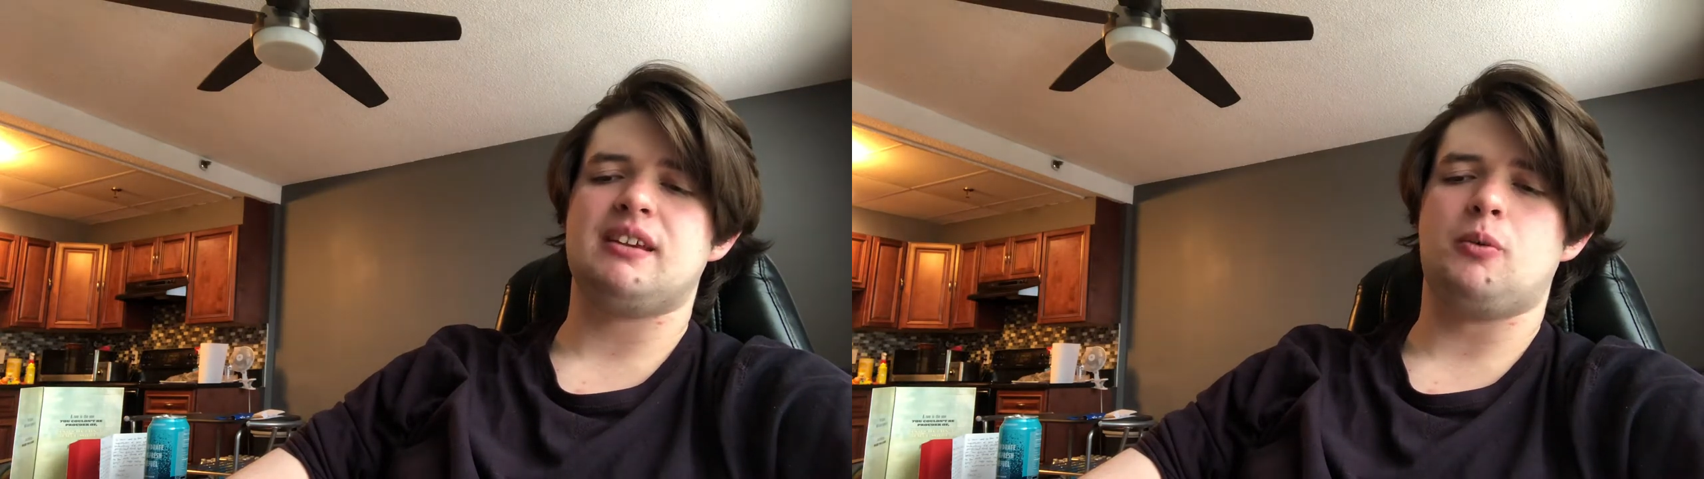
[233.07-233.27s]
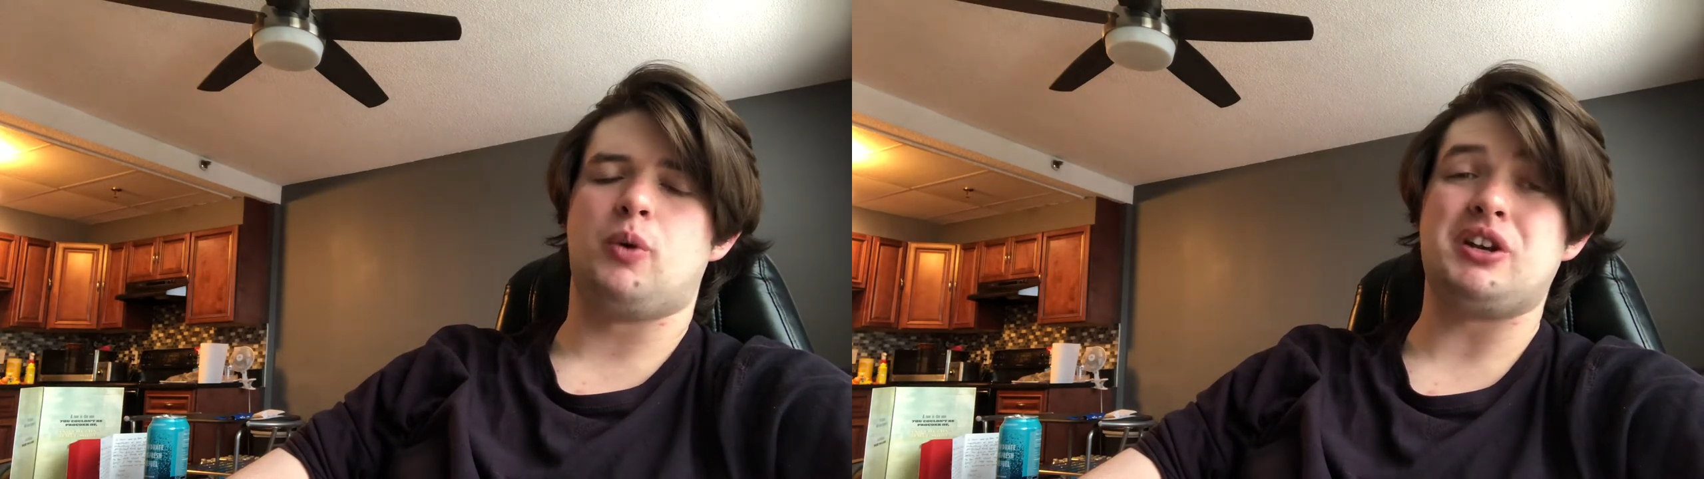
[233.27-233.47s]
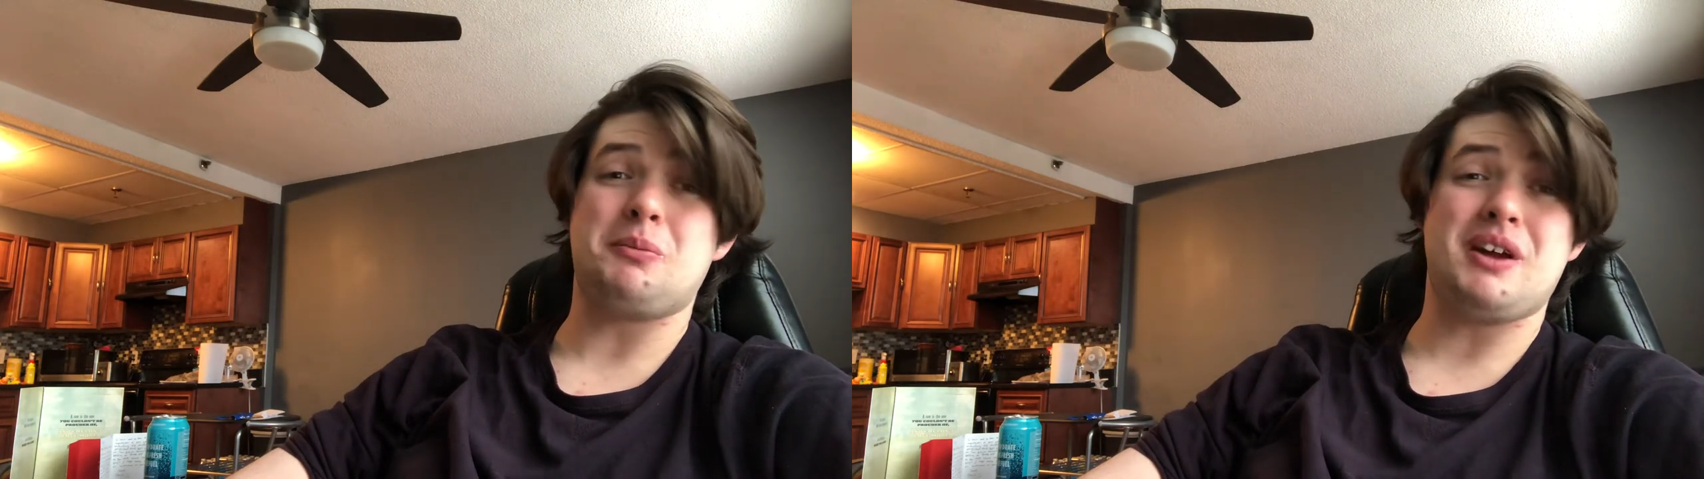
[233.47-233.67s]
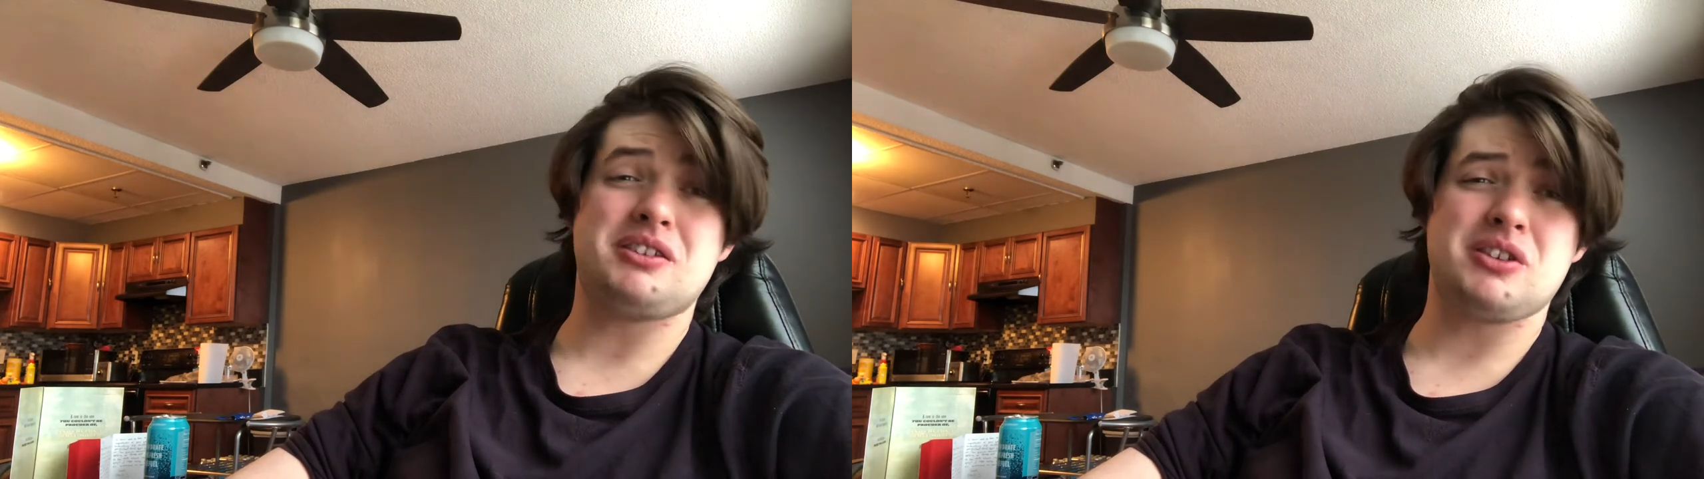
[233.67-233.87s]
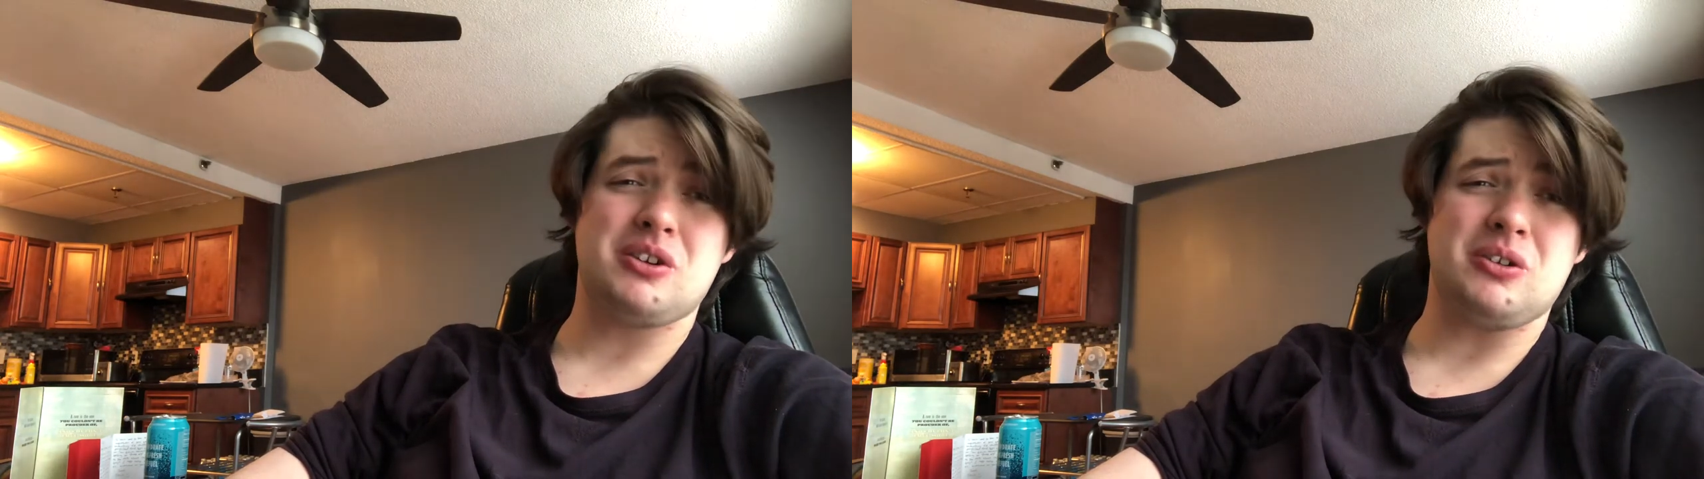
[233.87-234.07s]

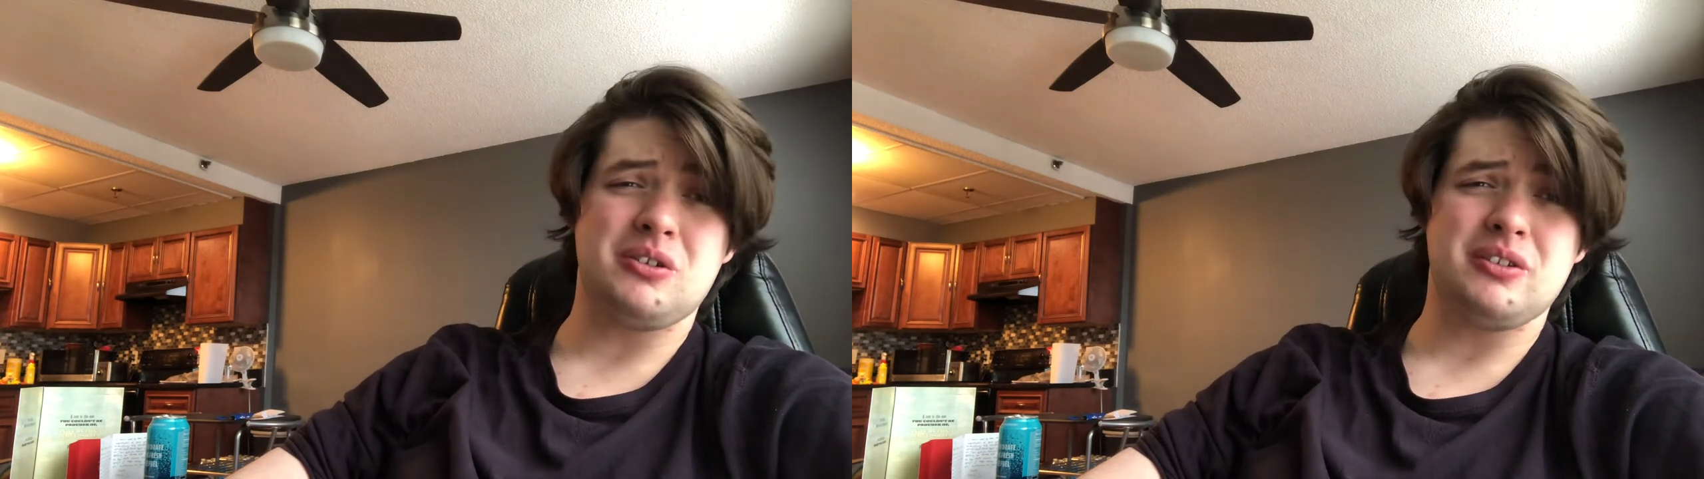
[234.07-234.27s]
one-dimensional.